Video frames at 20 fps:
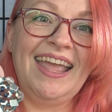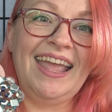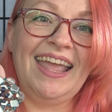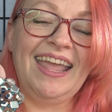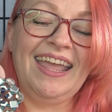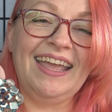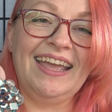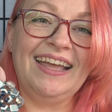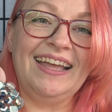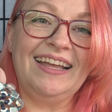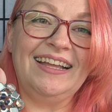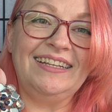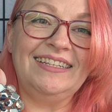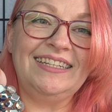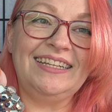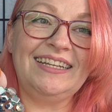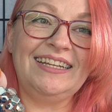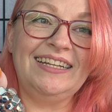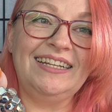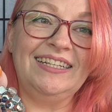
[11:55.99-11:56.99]
And
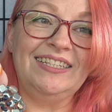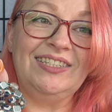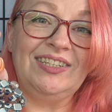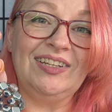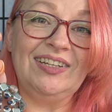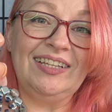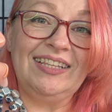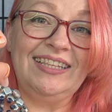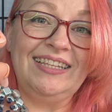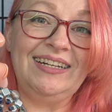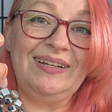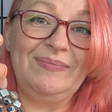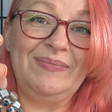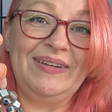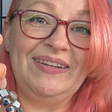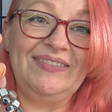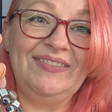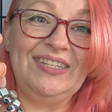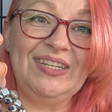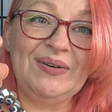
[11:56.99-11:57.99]
it took a little
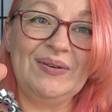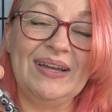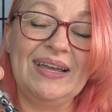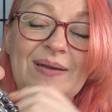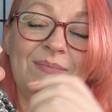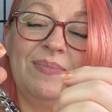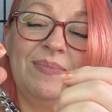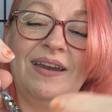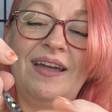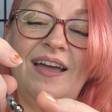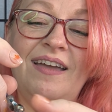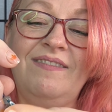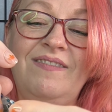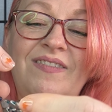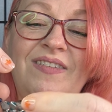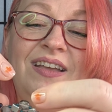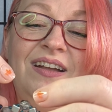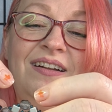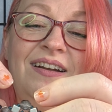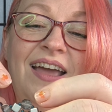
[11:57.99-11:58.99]
bit of doing, but I
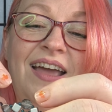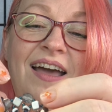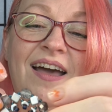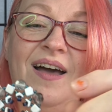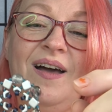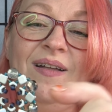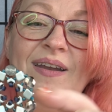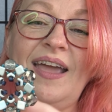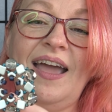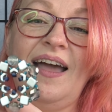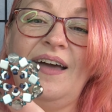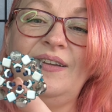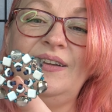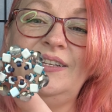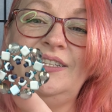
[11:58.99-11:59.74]
figured out how to